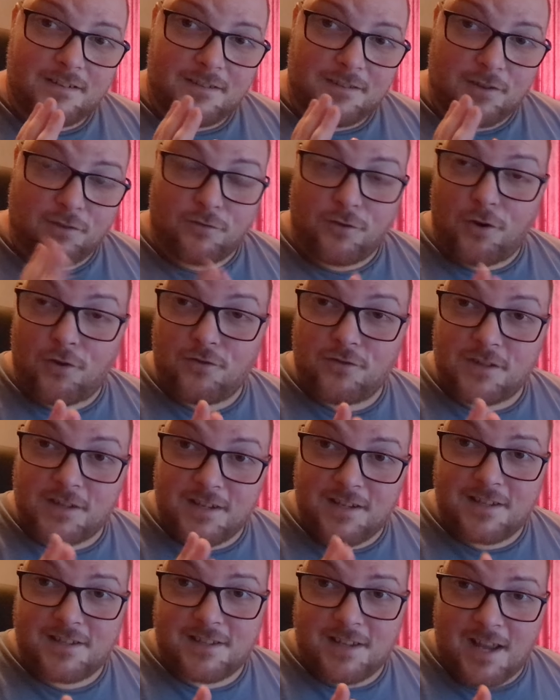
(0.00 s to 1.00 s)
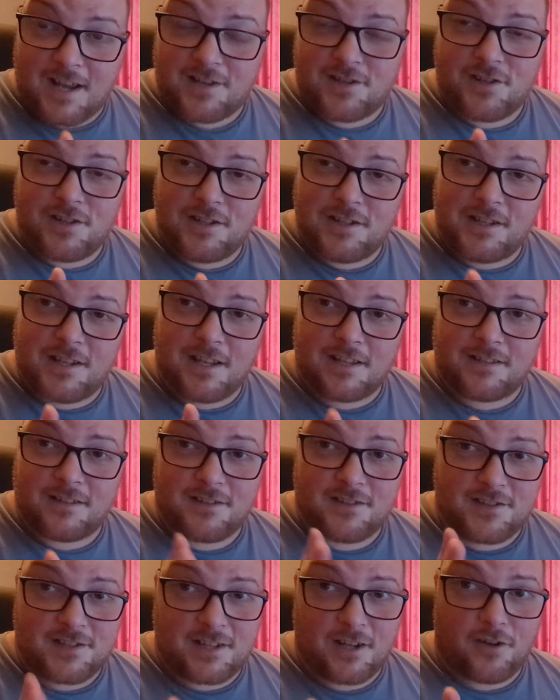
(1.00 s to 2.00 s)
The rogue is actually
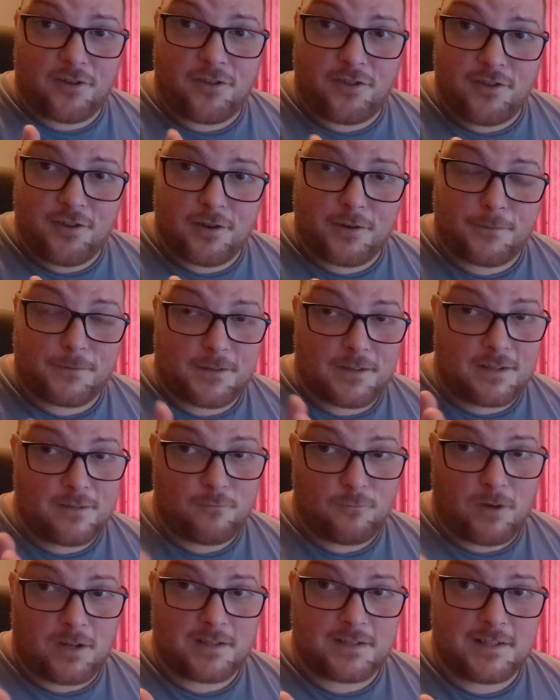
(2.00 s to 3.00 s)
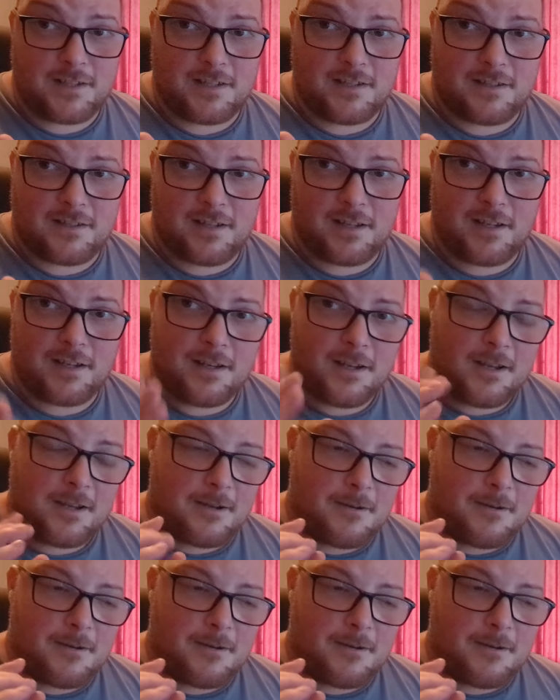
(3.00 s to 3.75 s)
getting stealth nerfed in 1D&D,